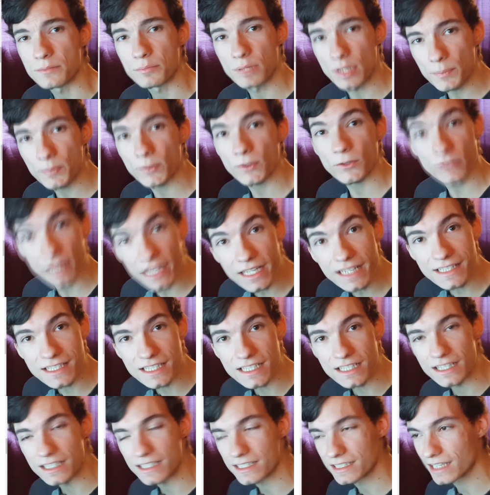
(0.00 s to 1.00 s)
People are
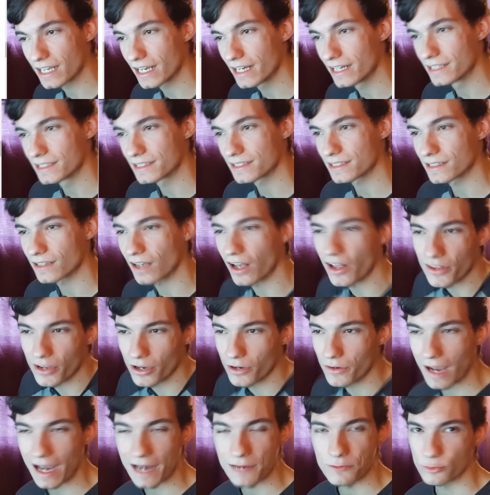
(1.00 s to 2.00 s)
lazy these days.
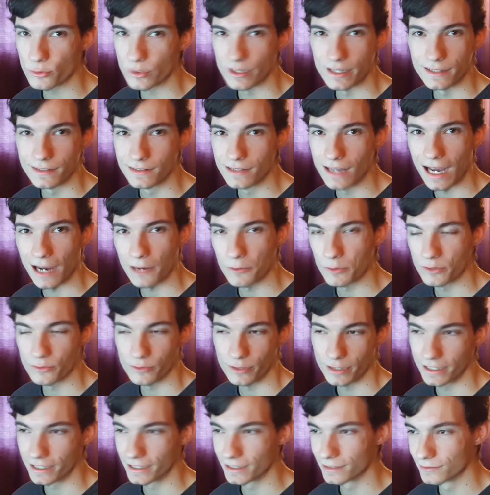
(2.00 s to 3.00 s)
Although I would
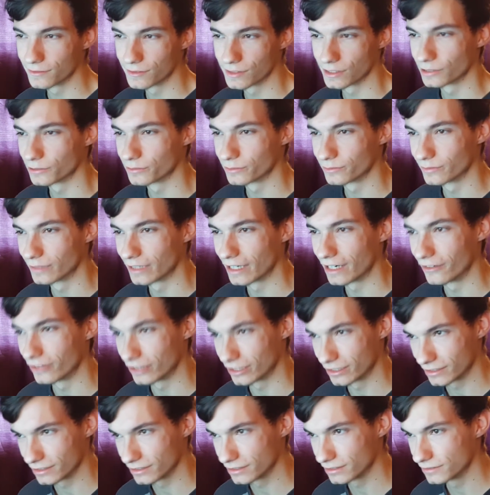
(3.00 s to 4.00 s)
read it, so
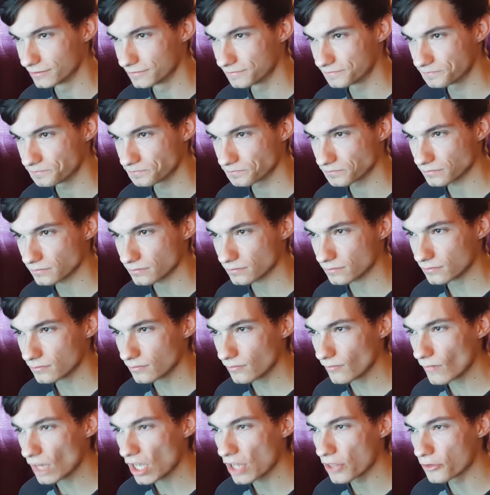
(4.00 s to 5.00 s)
whatever.
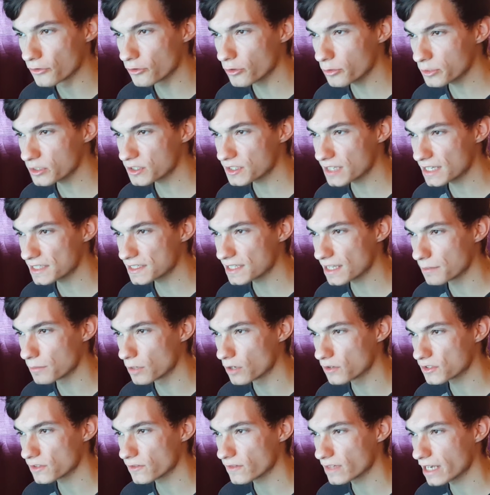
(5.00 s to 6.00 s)
The rumor states that
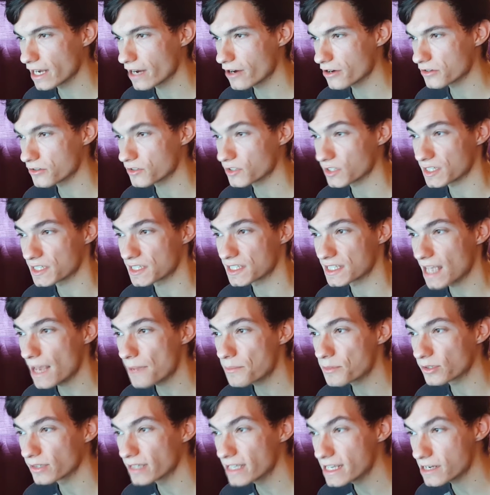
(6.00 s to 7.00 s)
most of the characters
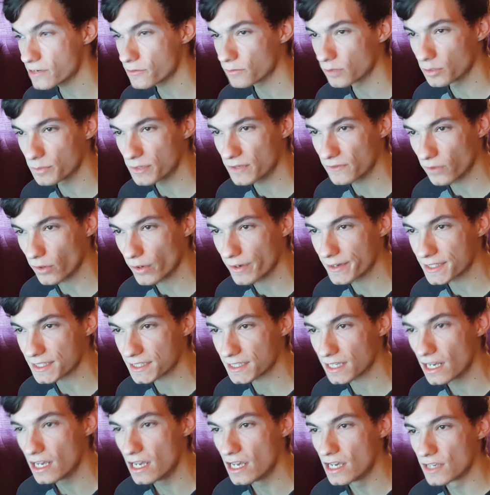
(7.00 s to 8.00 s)
except Link will be
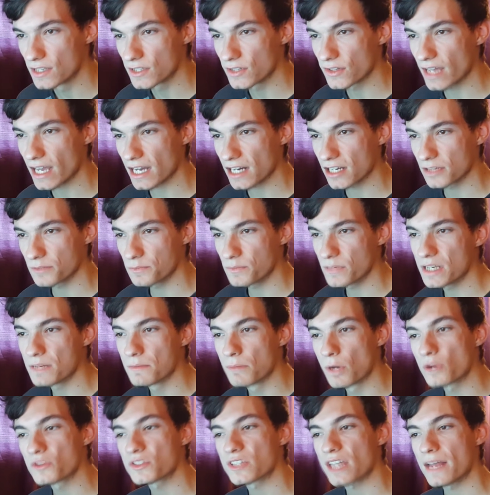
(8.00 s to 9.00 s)
voiced, so that could mean
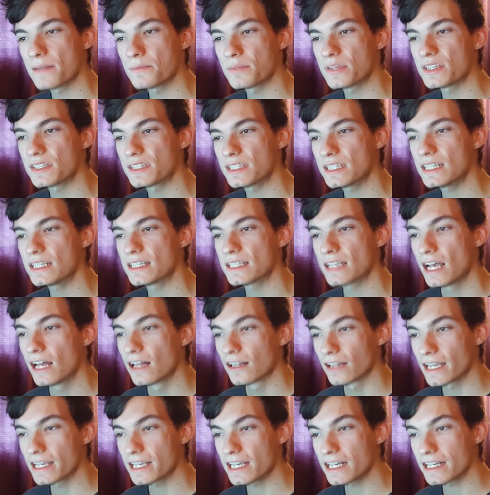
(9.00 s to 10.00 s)
most NPCs,
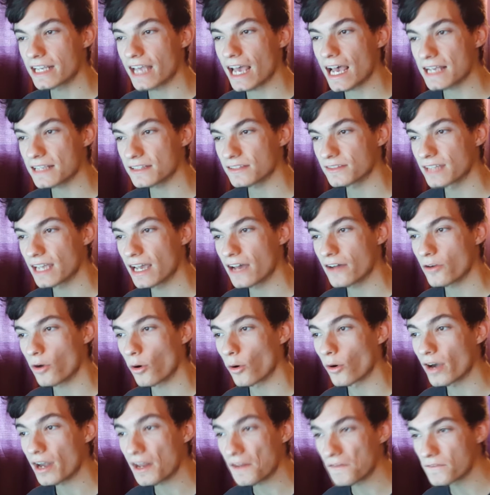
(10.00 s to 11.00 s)
like in Castletown
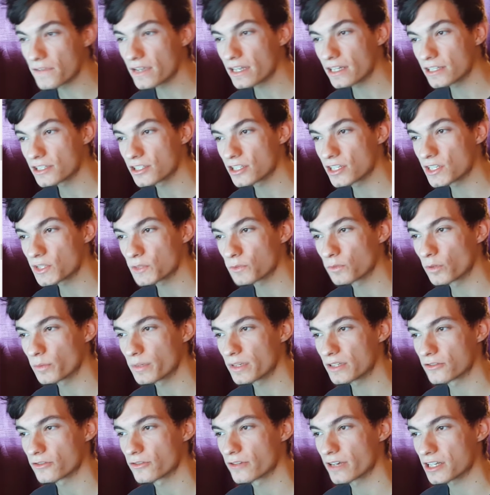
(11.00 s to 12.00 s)
or in villages, will
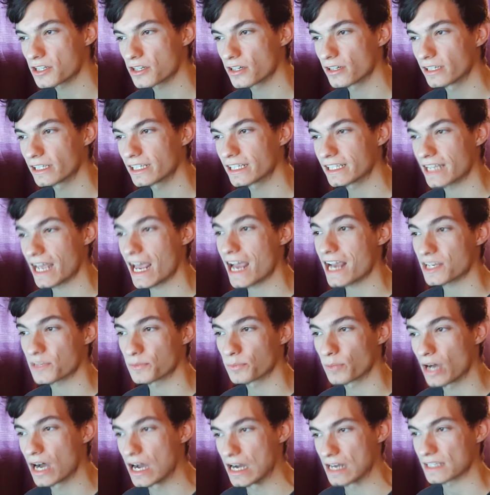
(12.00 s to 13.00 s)
be traditionally
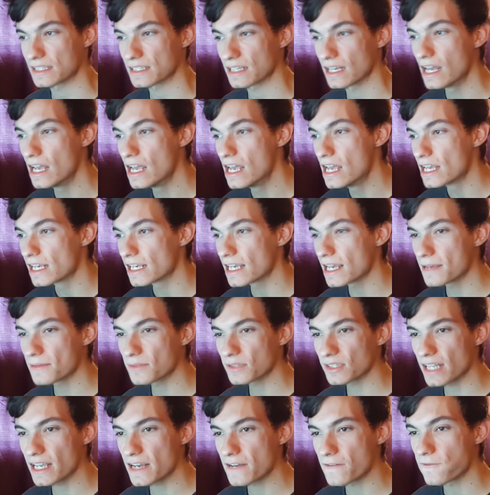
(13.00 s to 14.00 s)
text-boxed.
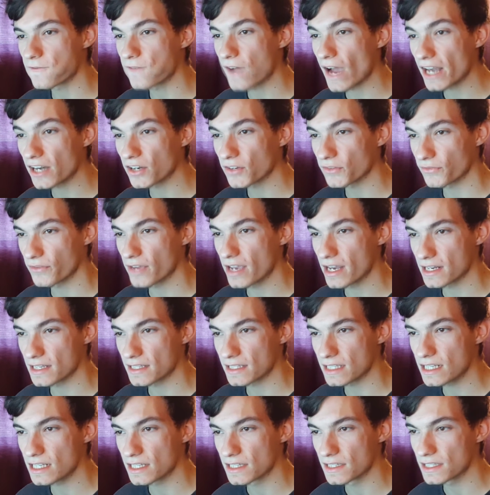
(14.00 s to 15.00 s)
Games like Final
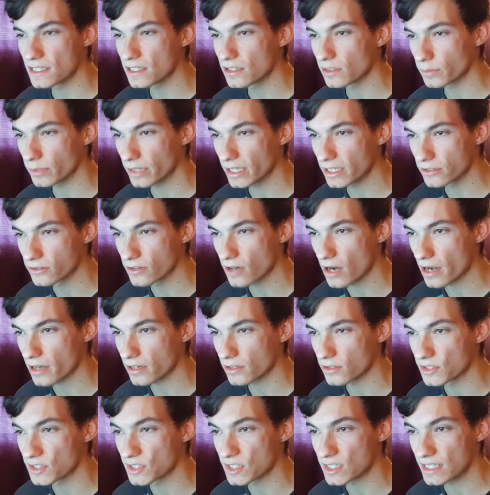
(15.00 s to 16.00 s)
Fantasy and Xenoblade
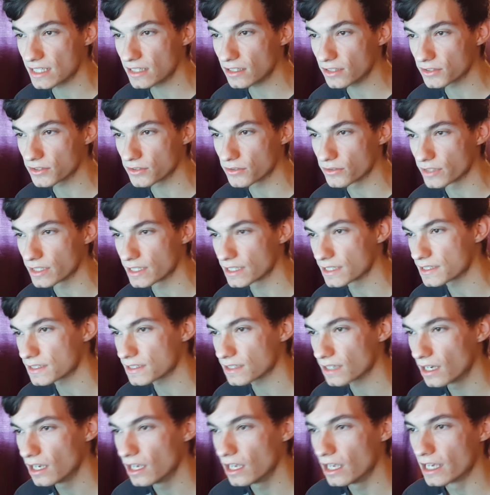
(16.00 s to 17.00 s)
Chronicles still do
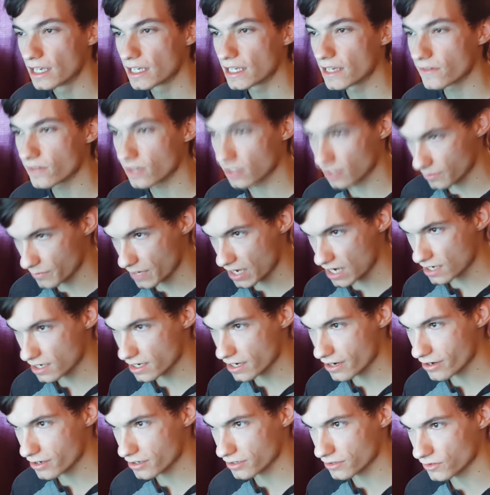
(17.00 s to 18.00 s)
this, giving the main
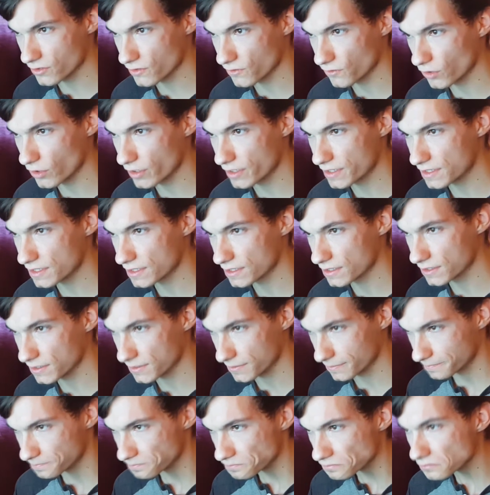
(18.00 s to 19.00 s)
characters
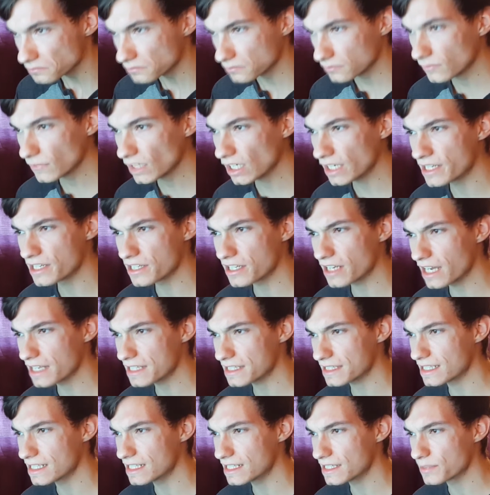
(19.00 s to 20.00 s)
voices in
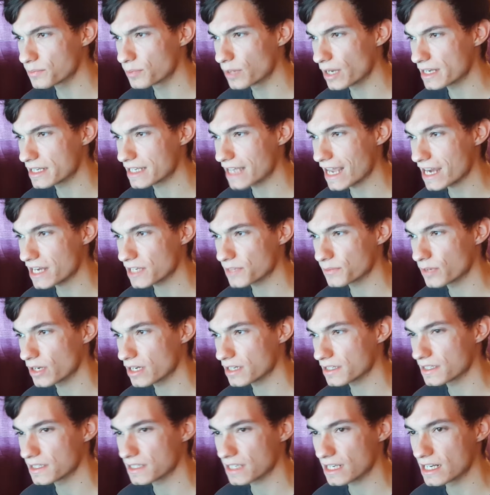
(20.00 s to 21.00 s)
cutscenes but text
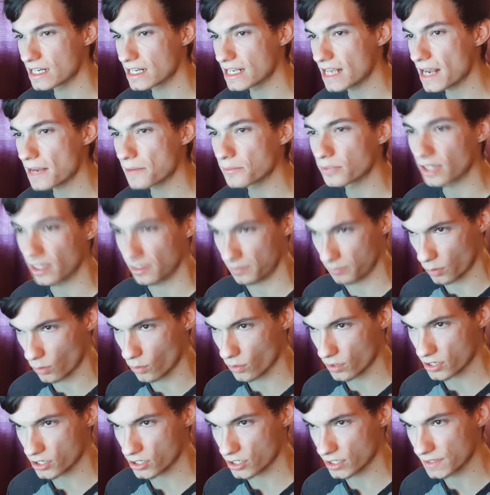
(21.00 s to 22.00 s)
boxes in gameplay
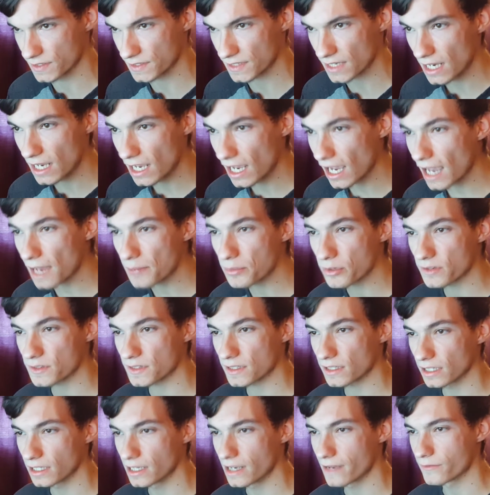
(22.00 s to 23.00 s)
portions. I
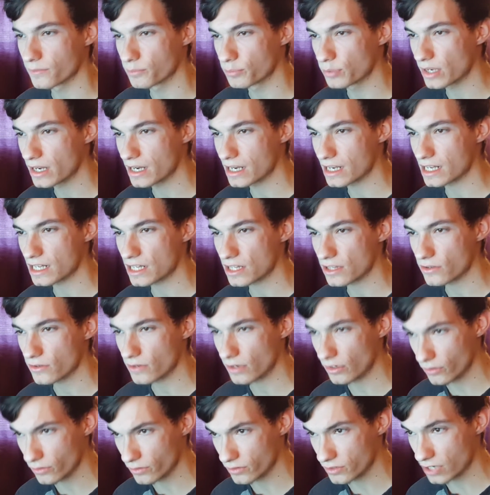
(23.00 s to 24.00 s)
personally have been a
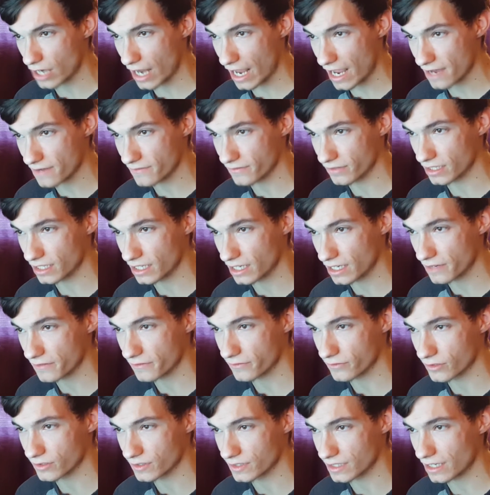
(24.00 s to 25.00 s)
huge advocate
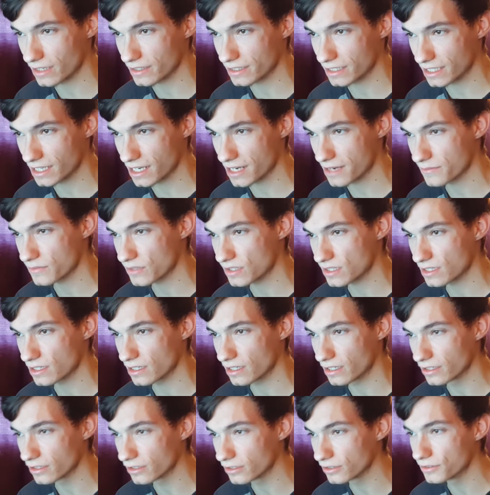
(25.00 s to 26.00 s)
for Zelda games to
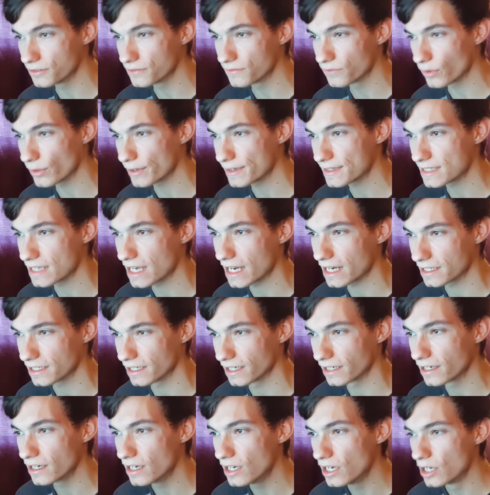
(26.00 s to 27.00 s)
include voice
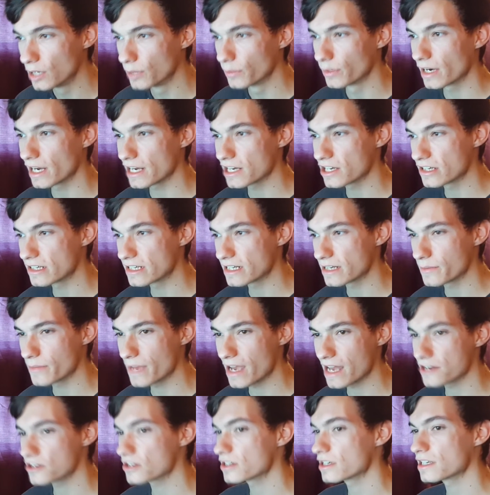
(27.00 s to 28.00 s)
acting, but I couldn't
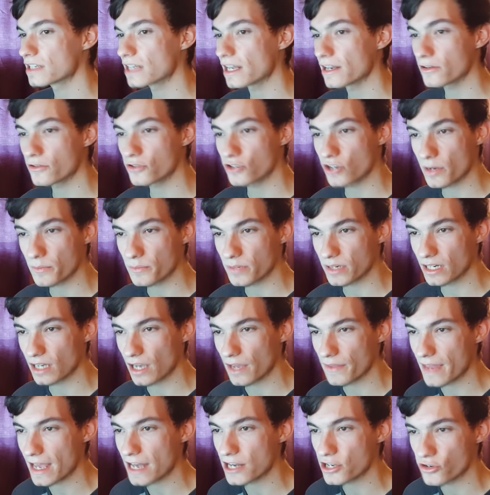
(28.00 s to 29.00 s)
imagine Nintendo jumping
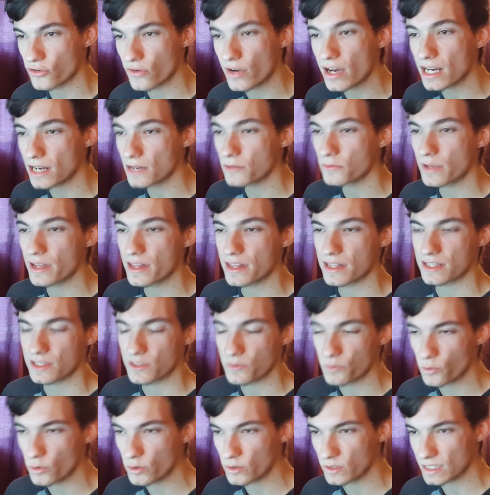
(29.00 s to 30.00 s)
on that train
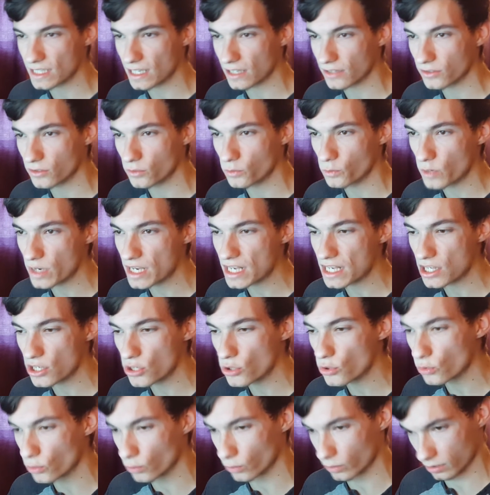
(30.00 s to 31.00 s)
with Zelda Wii
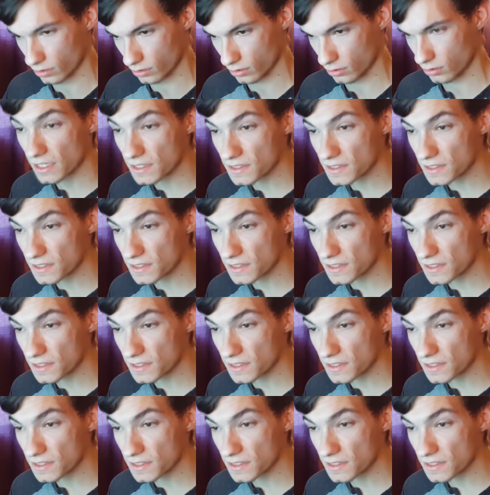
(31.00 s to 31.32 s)
U.